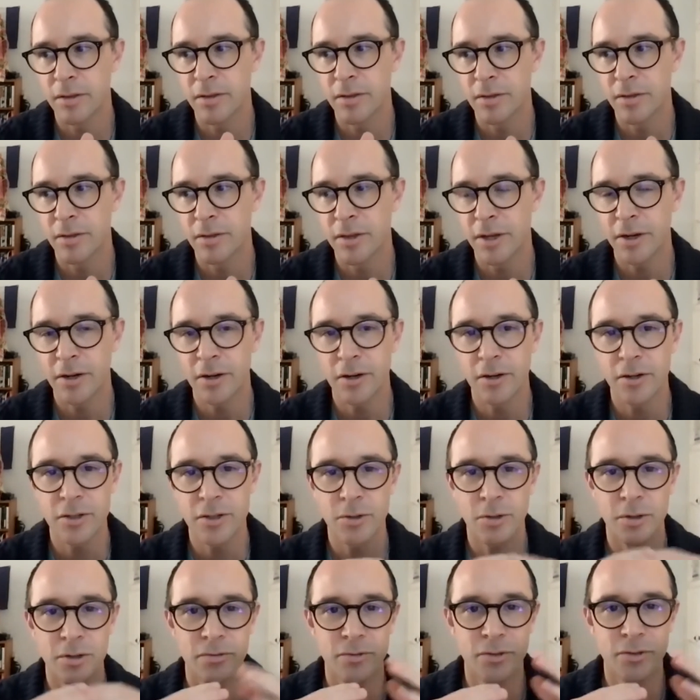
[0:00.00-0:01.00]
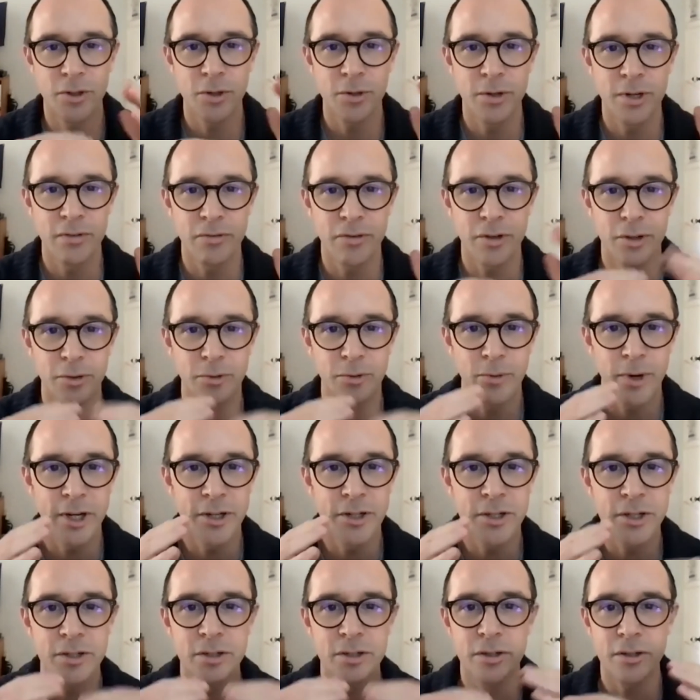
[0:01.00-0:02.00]
there are sort of 2 different
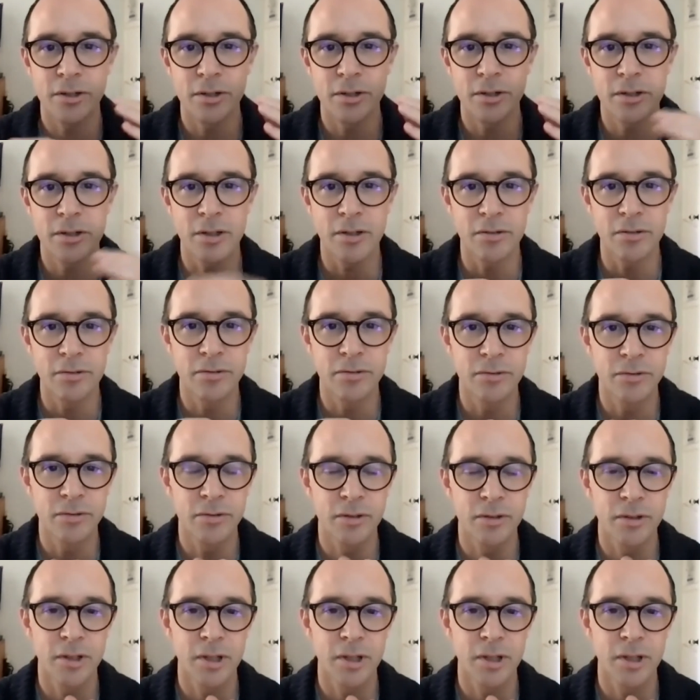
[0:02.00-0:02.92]
registers of